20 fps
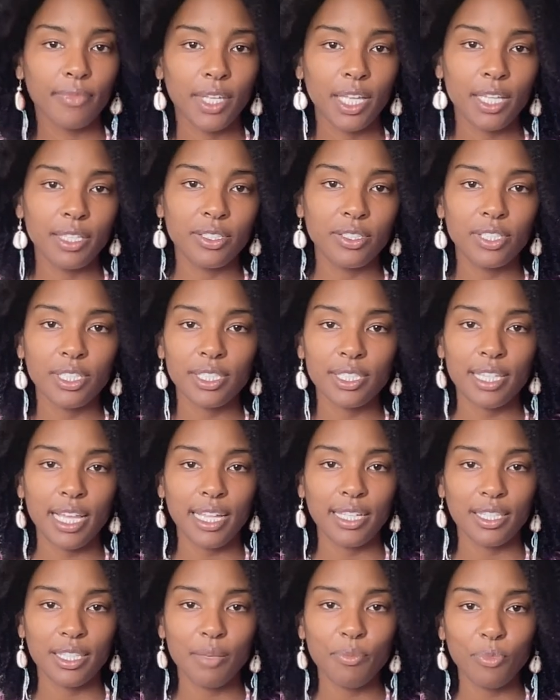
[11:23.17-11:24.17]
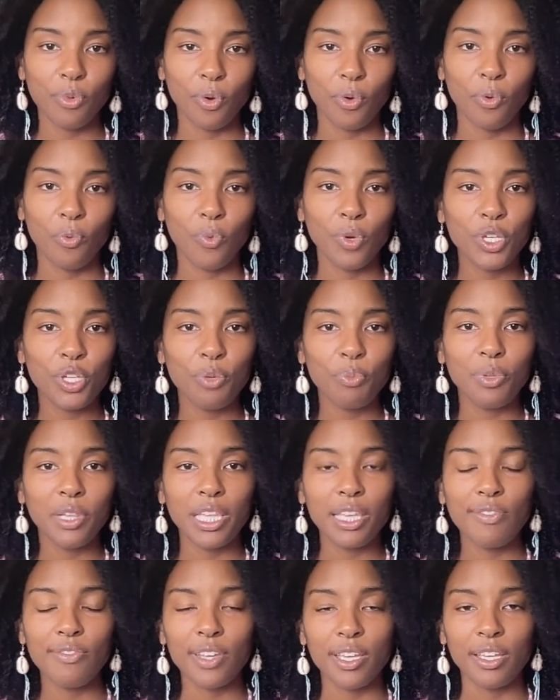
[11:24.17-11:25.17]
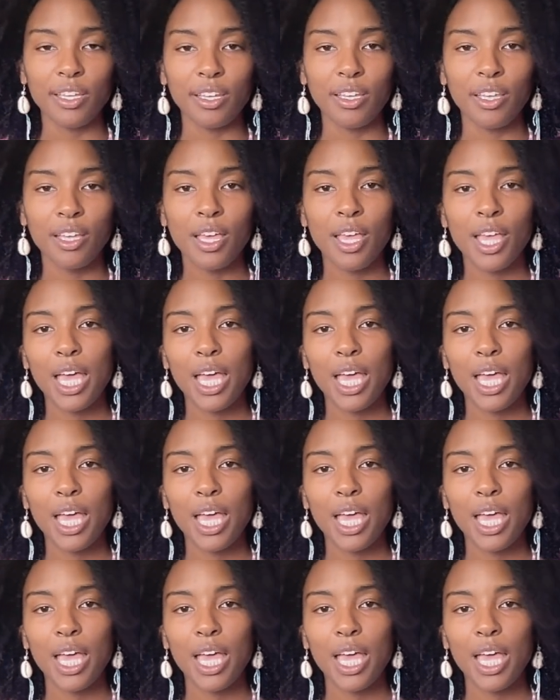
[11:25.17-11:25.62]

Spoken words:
It's just that simple. What do you believe in?